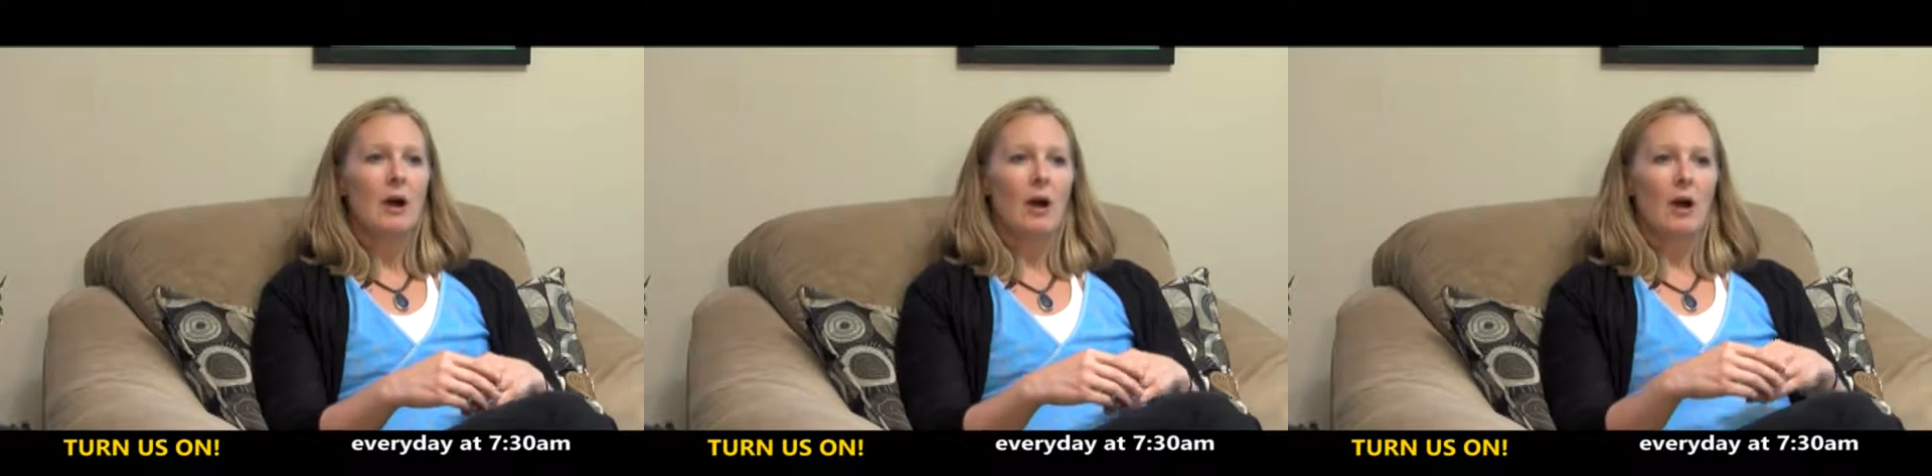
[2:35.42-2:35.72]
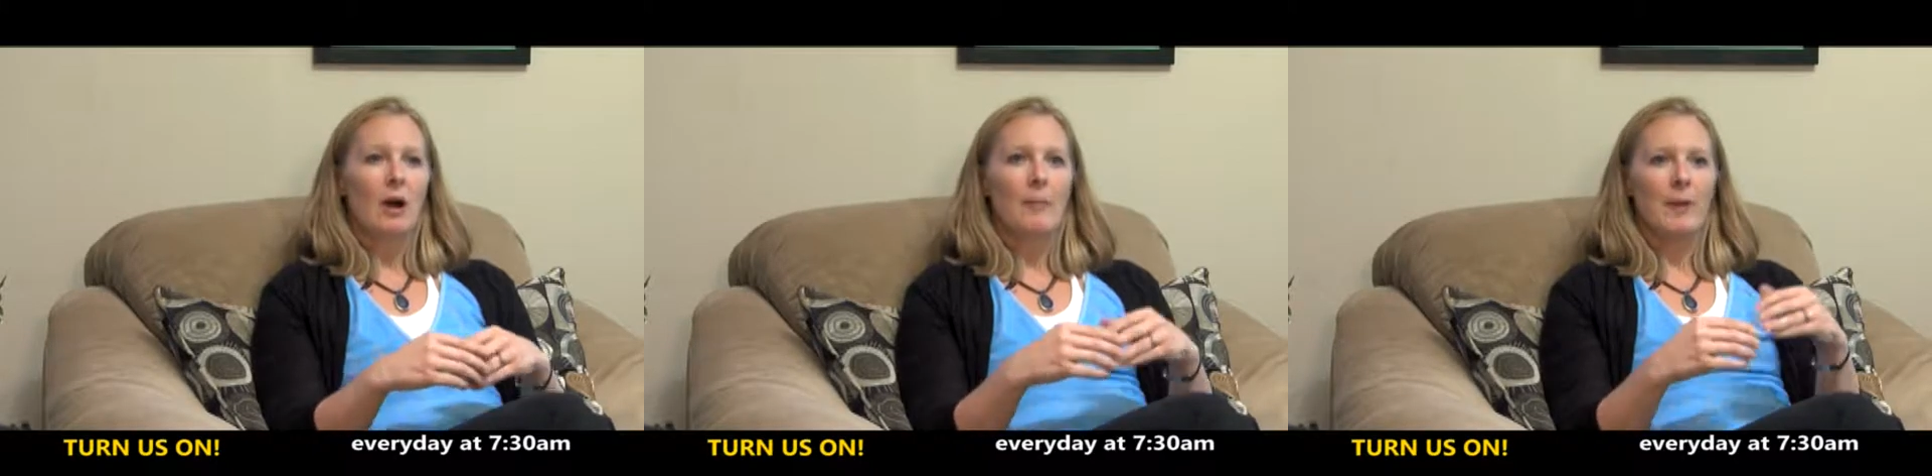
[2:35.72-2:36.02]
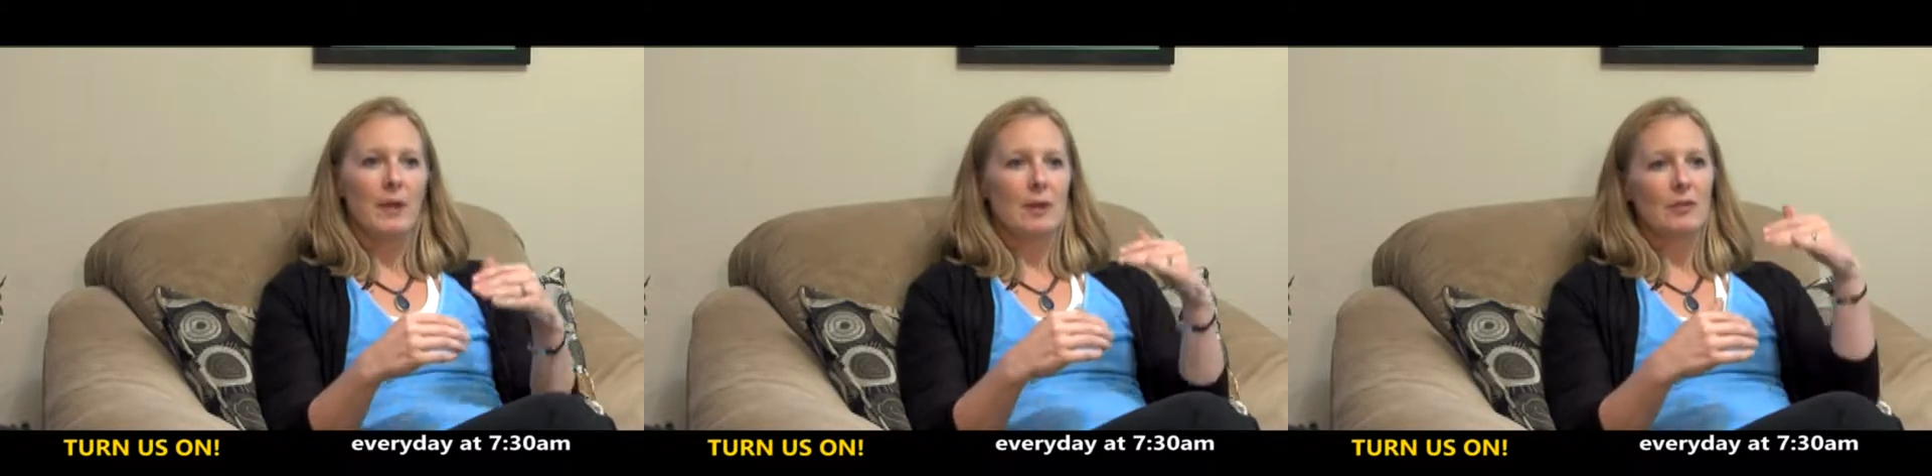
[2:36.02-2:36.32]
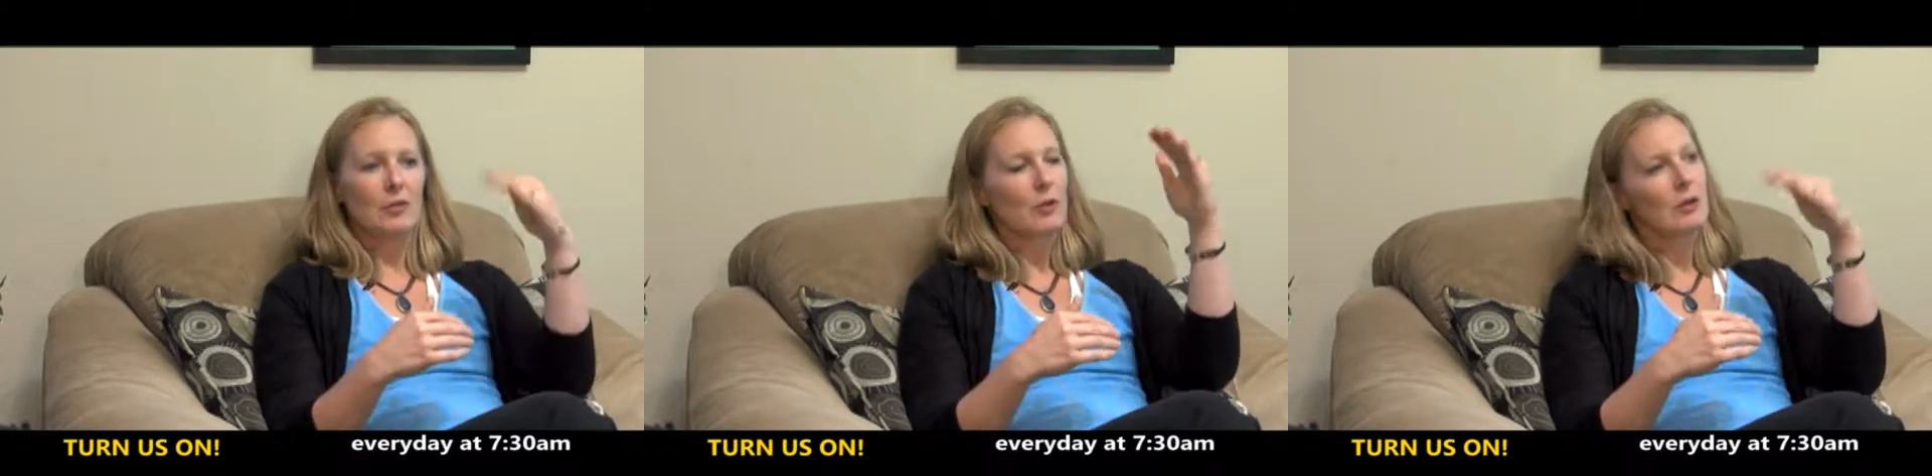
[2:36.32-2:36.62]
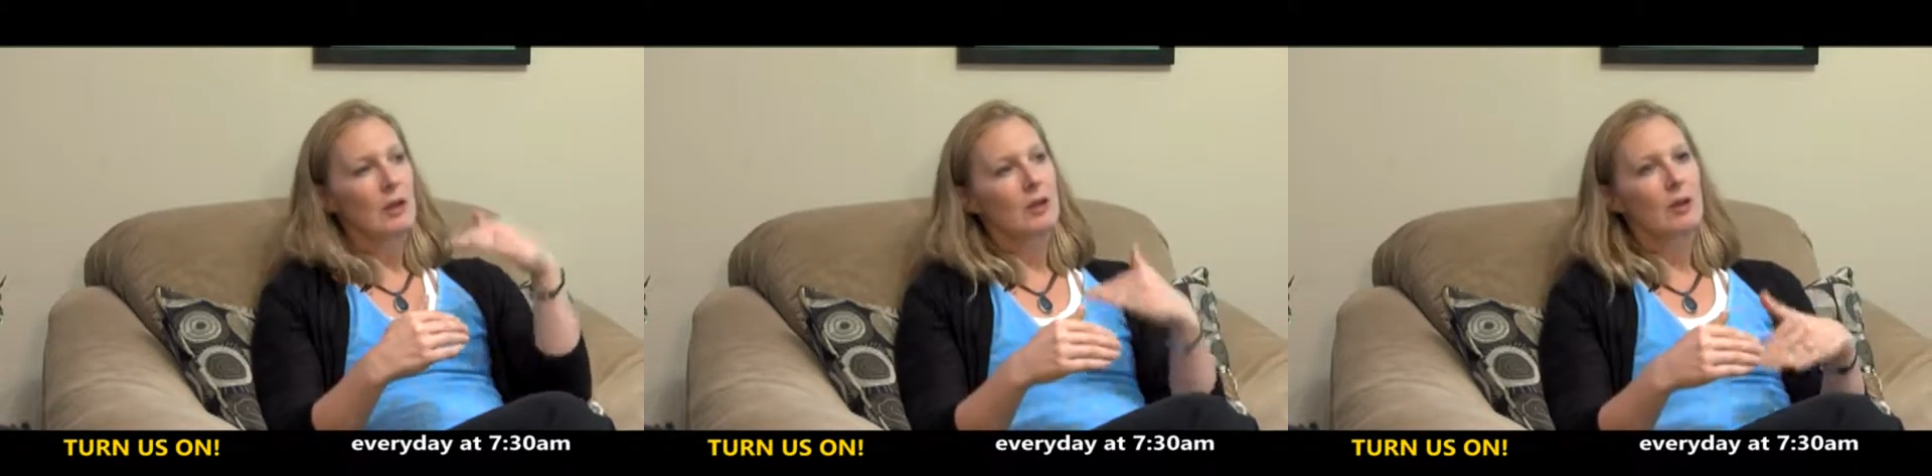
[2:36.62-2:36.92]
um, in
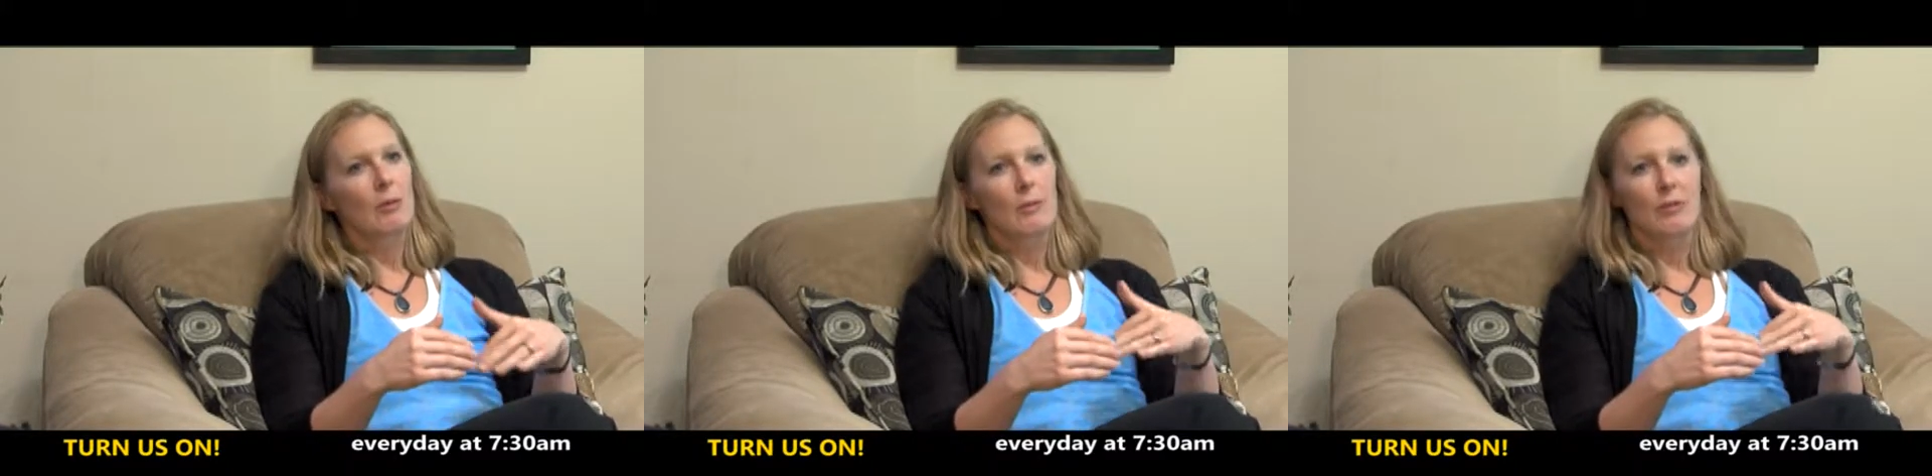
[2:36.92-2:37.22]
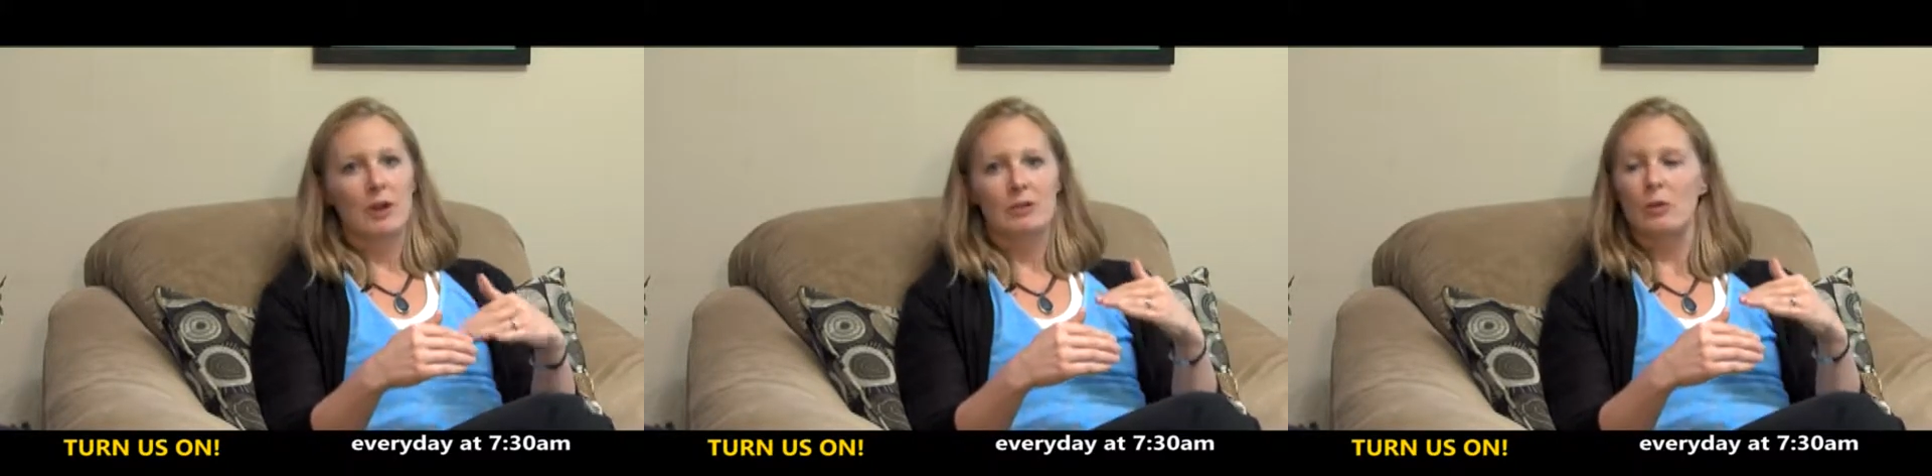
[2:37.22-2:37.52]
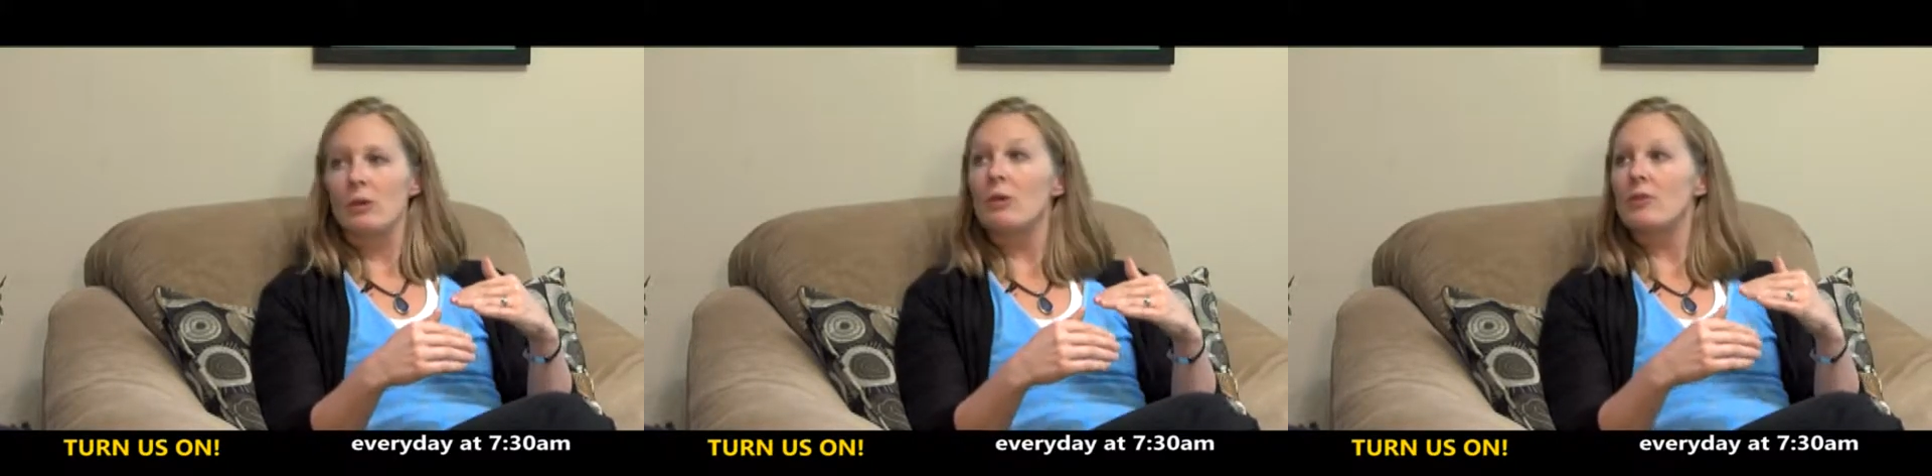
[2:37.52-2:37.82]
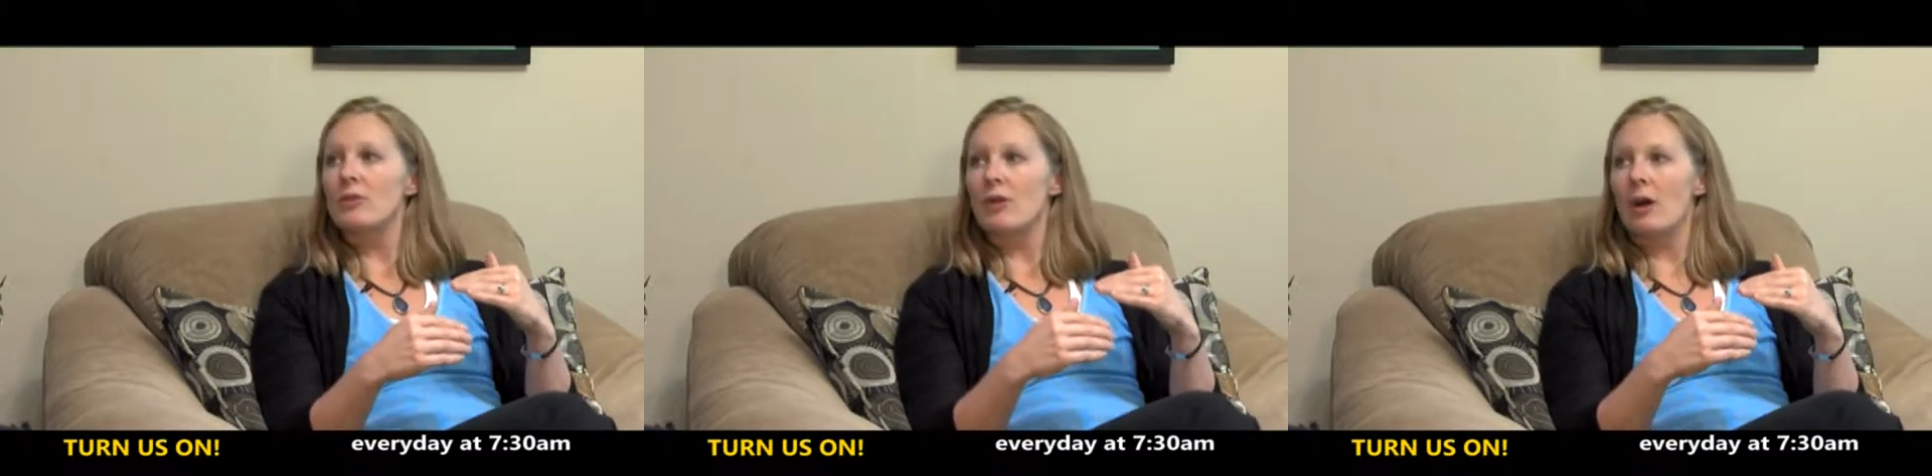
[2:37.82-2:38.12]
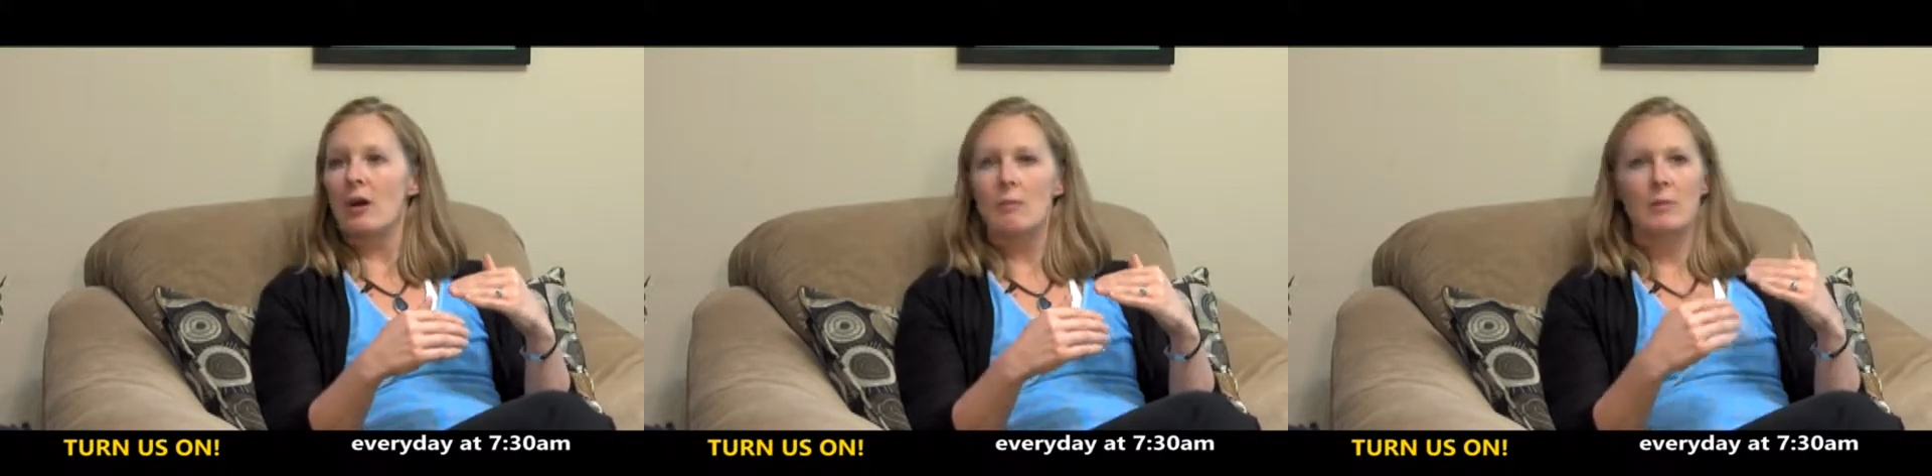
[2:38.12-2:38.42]
certain income thresholds
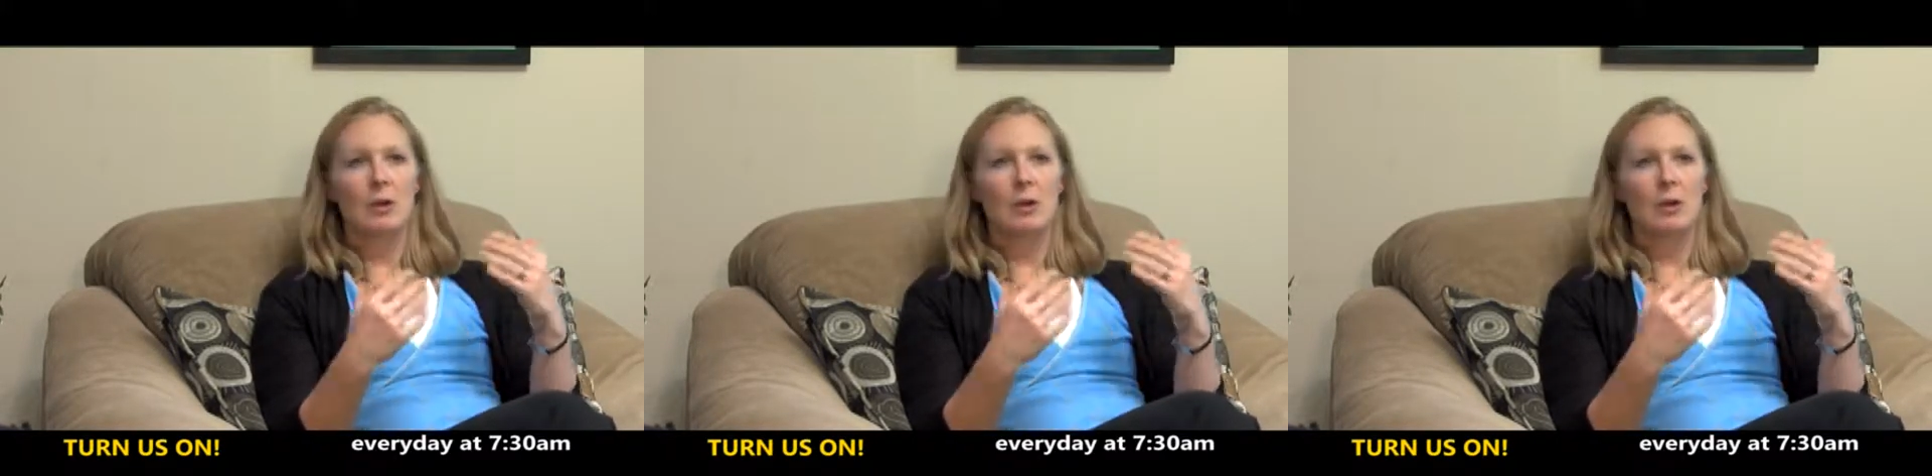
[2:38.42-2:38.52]
um,